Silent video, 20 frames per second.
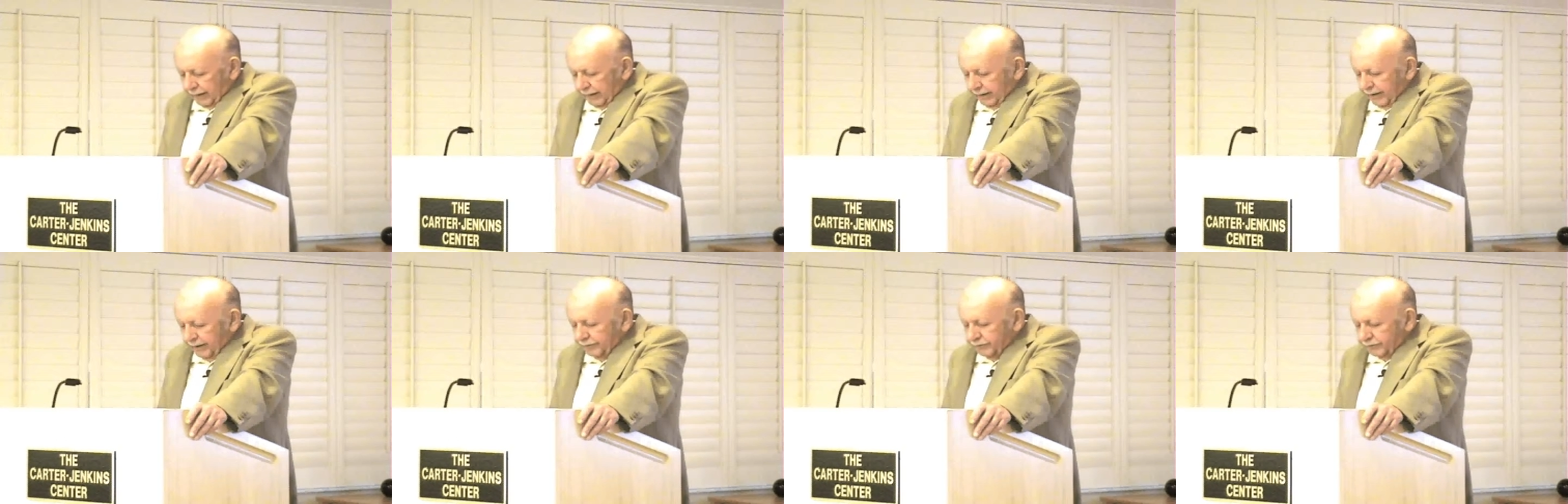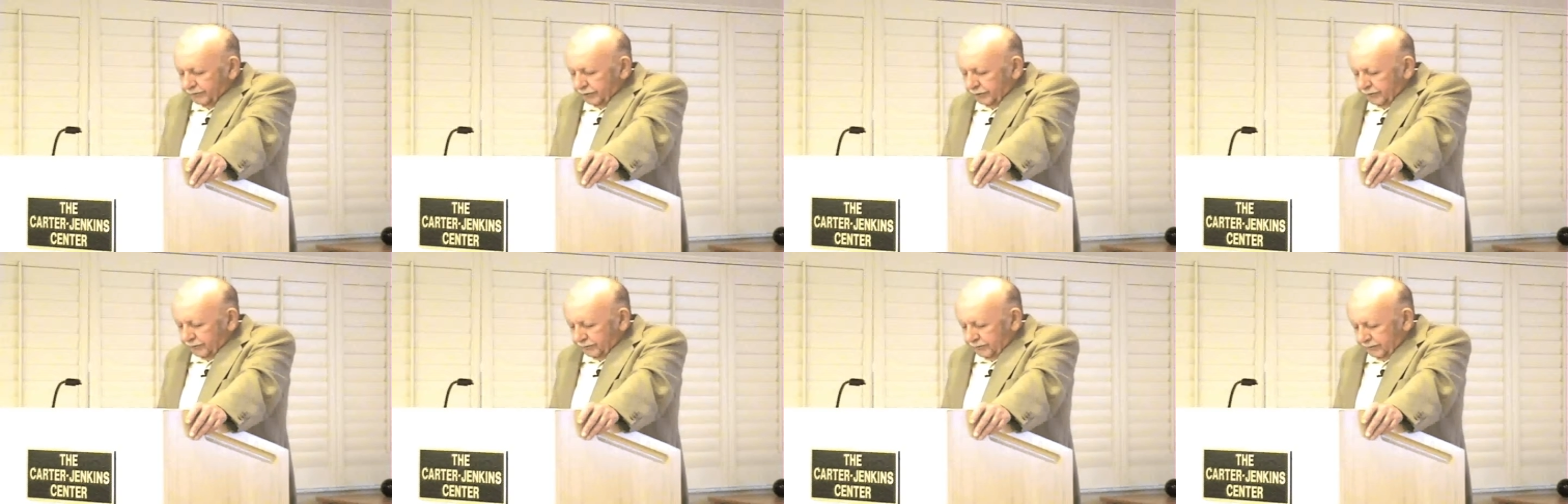
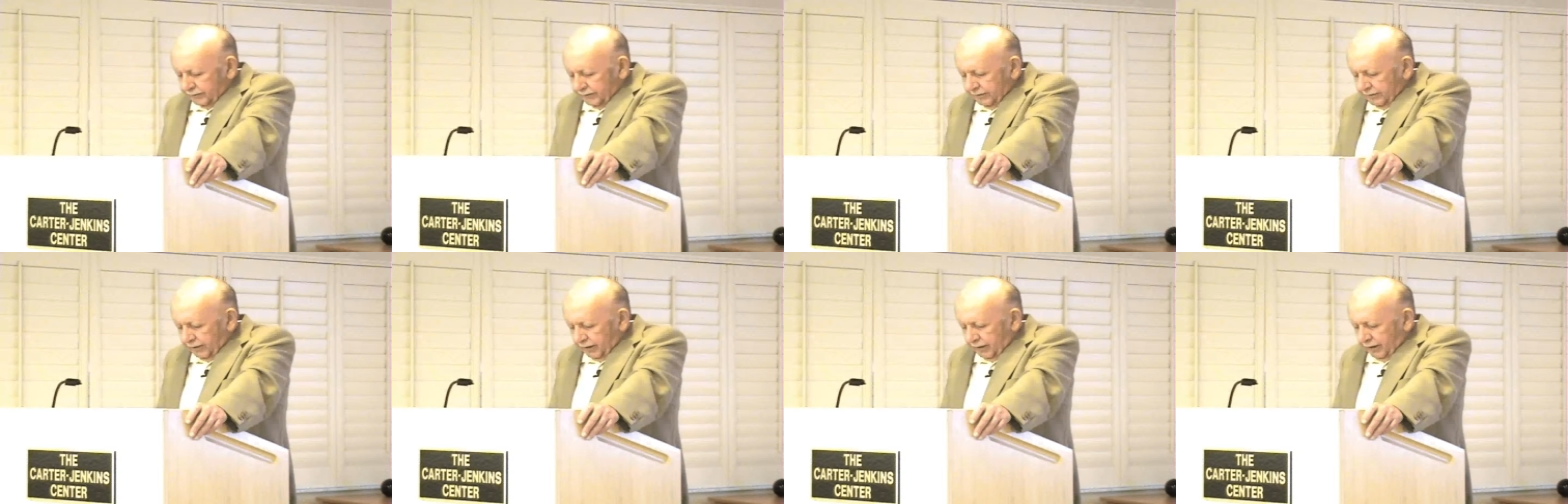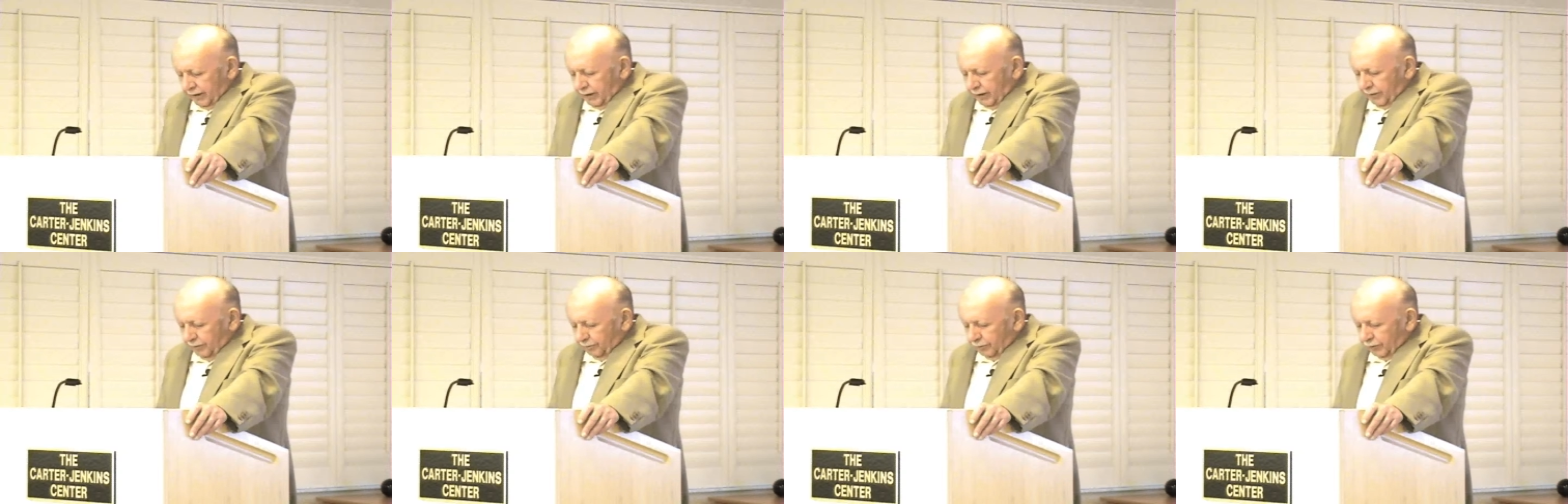interesting,
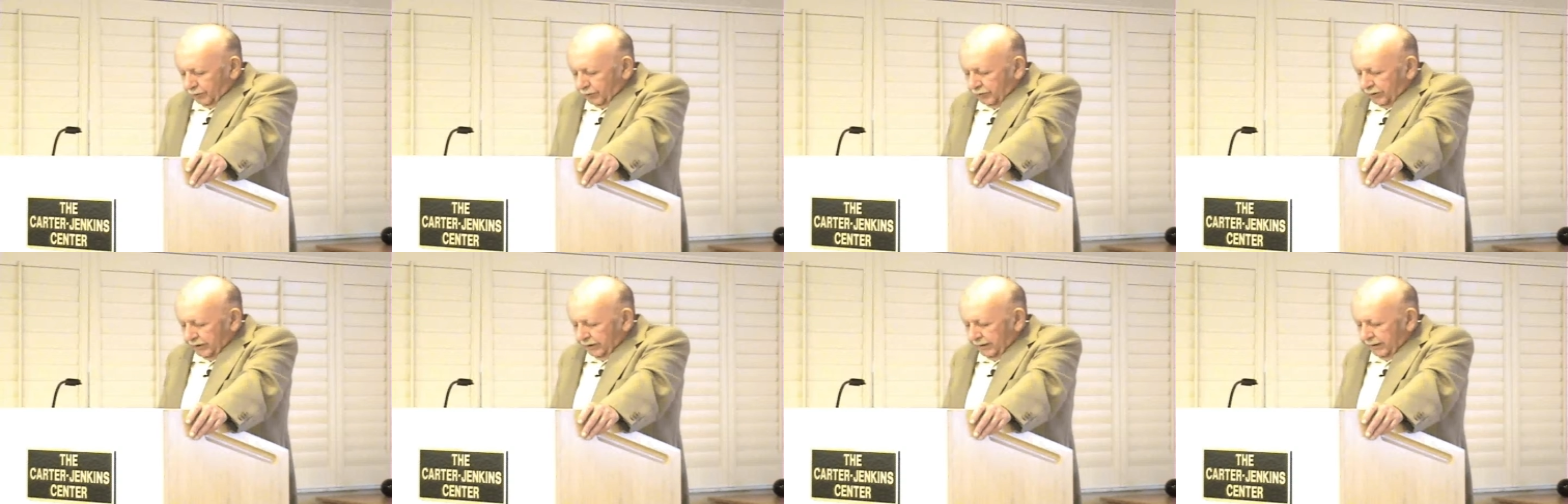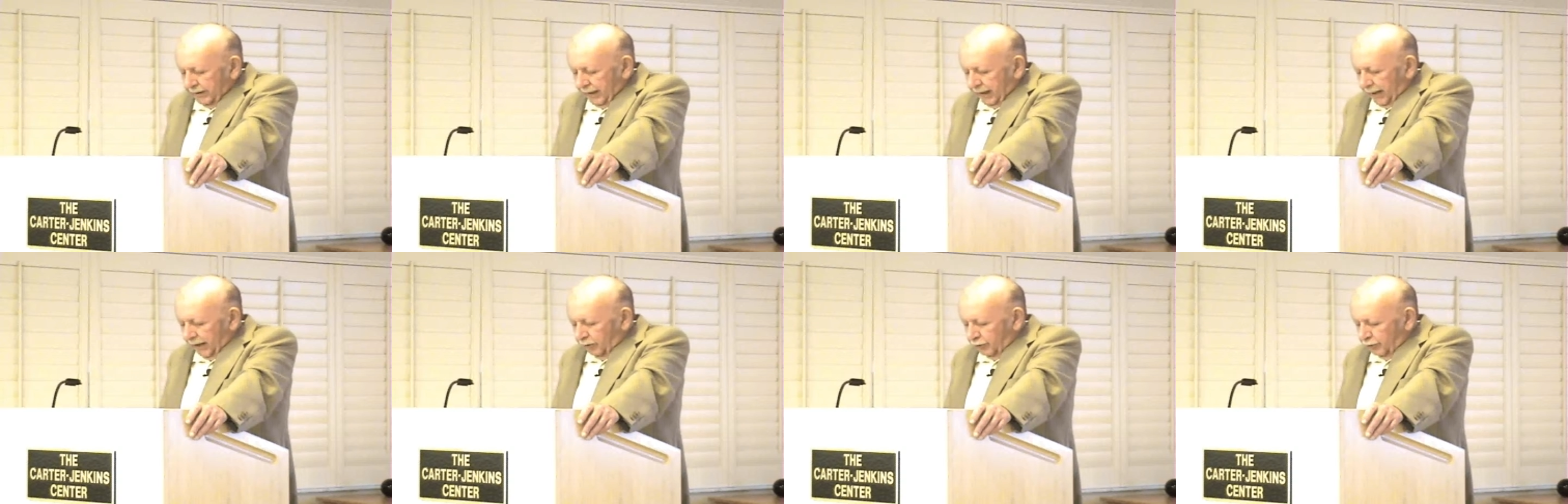but he
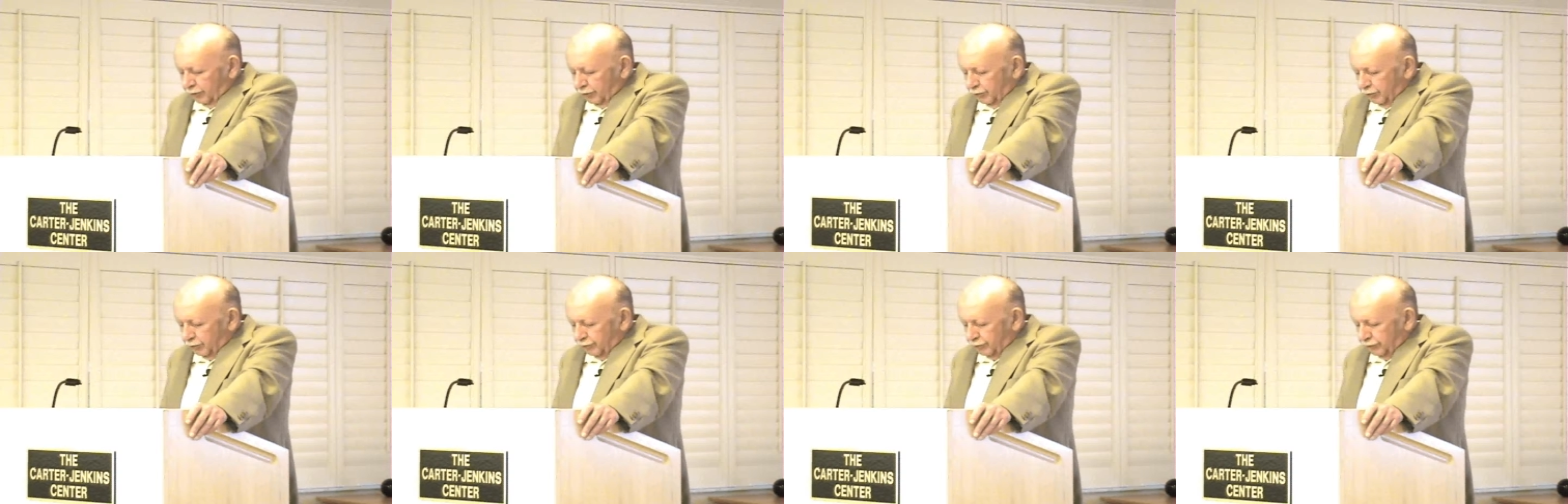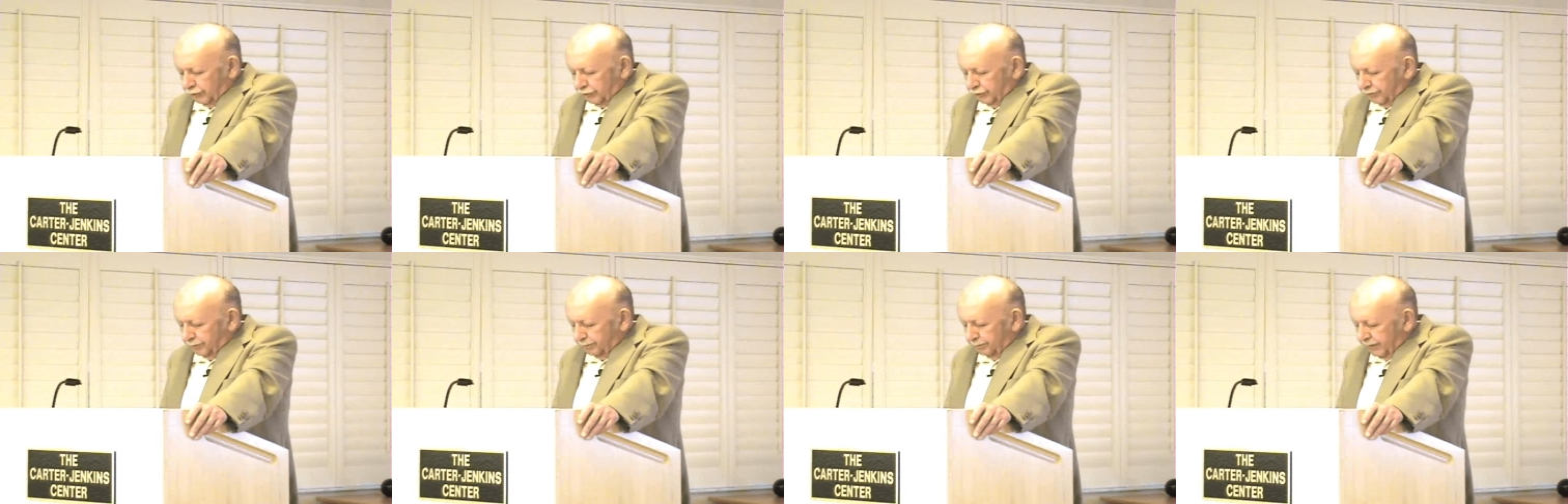now
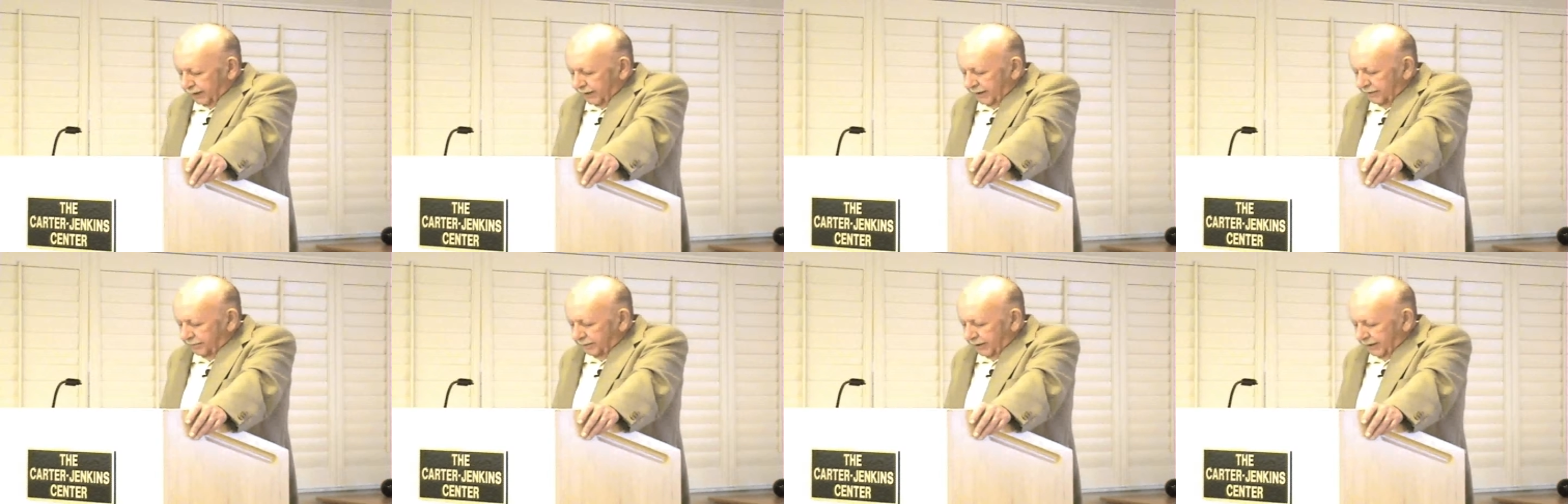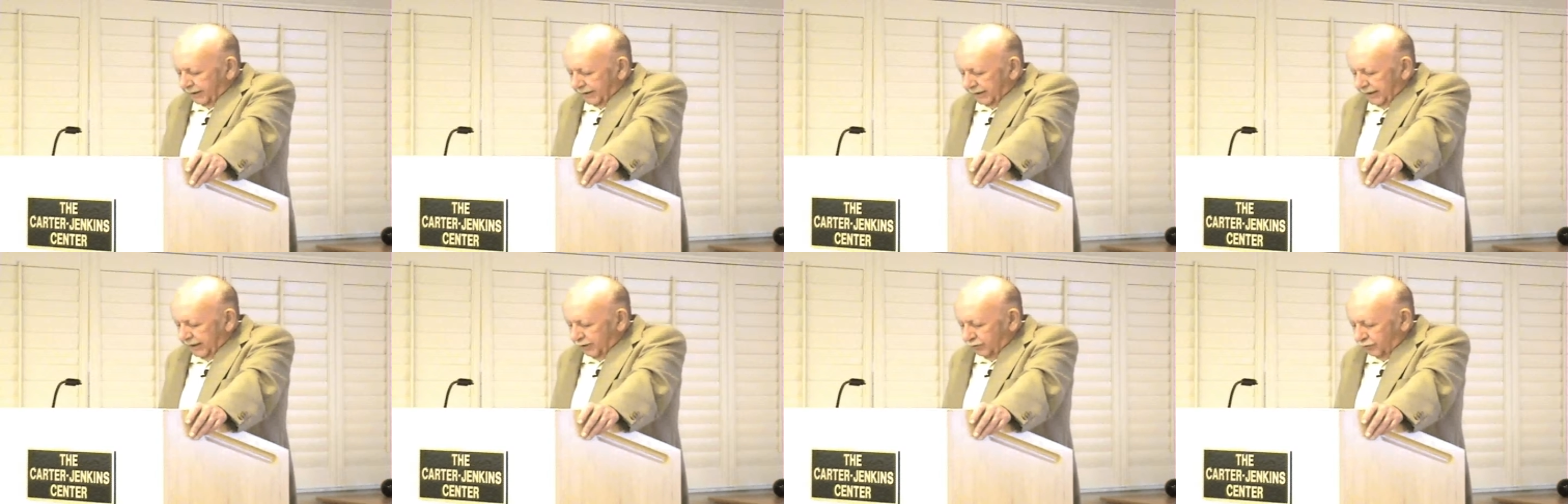uses many
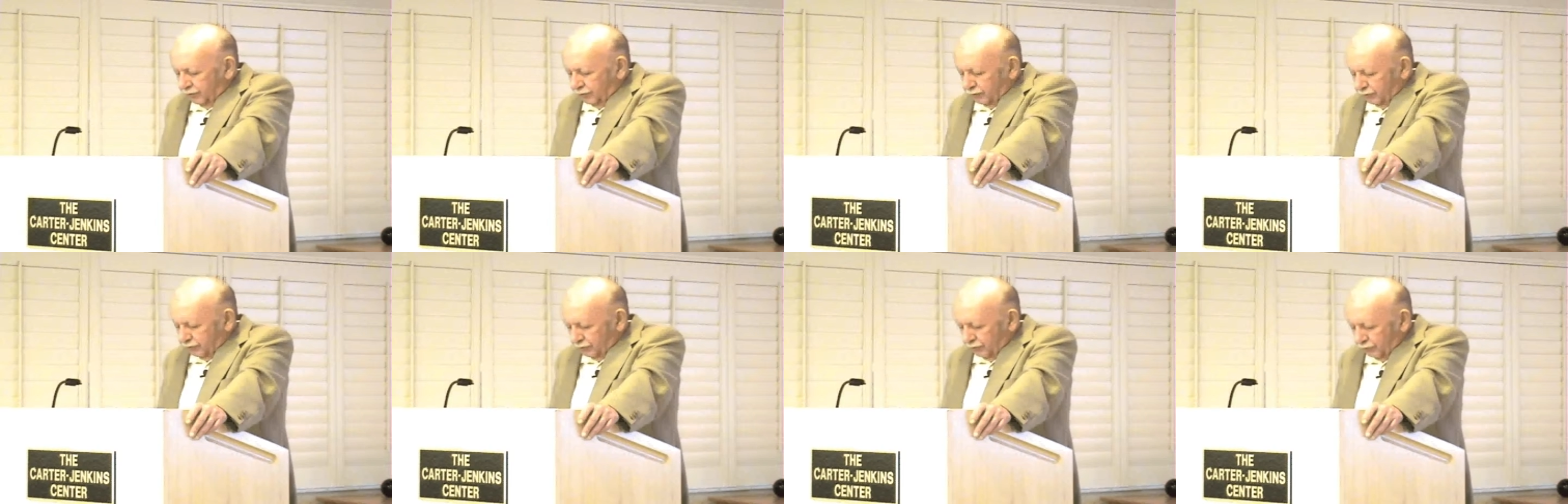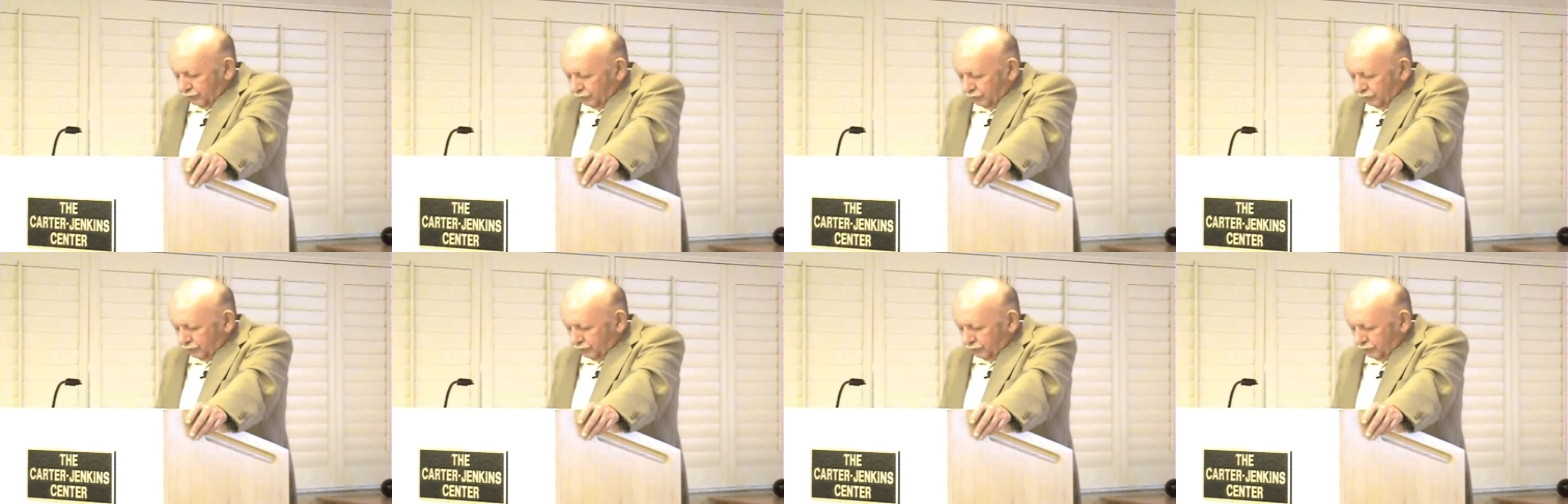variations